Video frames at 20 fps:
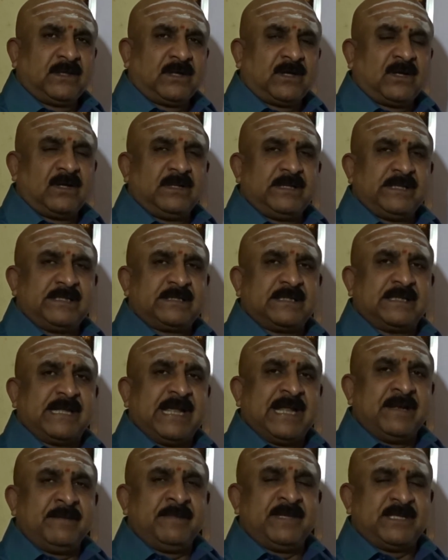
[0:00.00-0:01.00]
All these
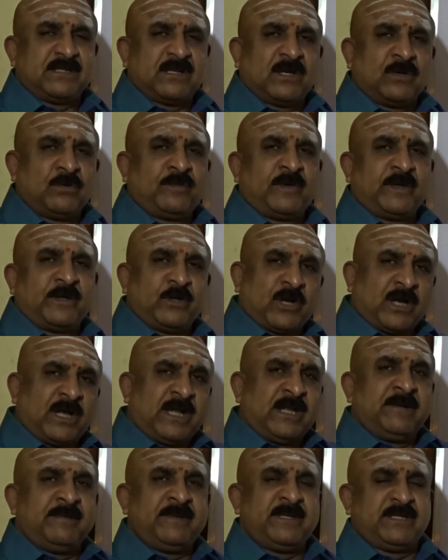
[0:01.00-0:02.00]
enemies, how far your
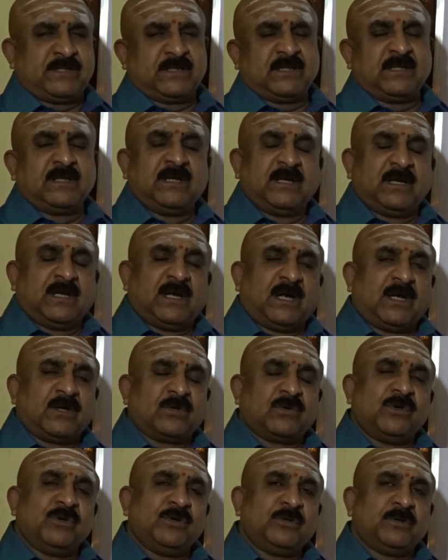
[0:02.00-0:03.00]
enemies are
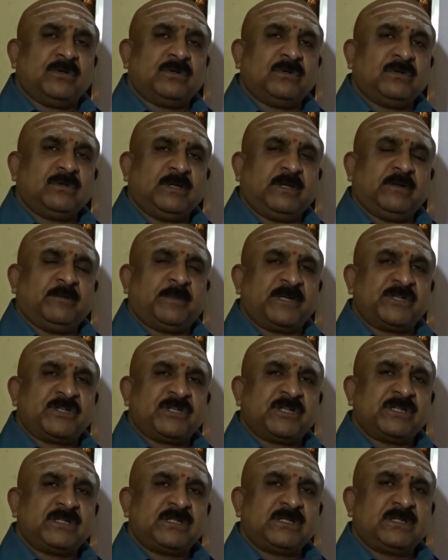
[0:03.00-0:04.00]
going to give
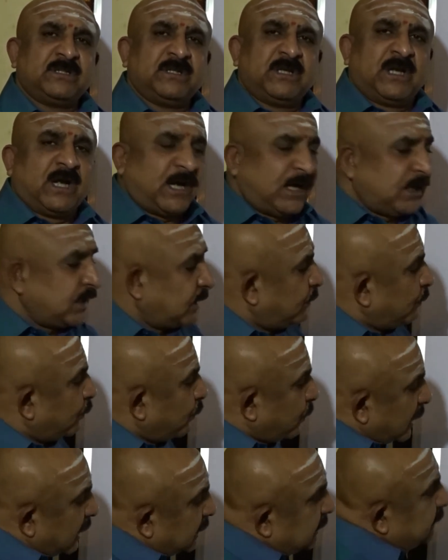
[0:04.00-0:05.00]
pressures, or
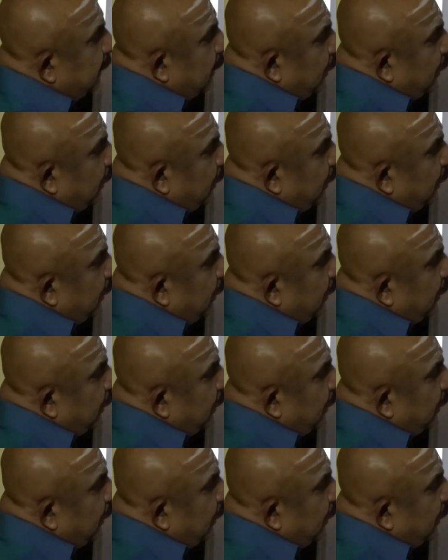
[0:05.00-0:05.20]
what the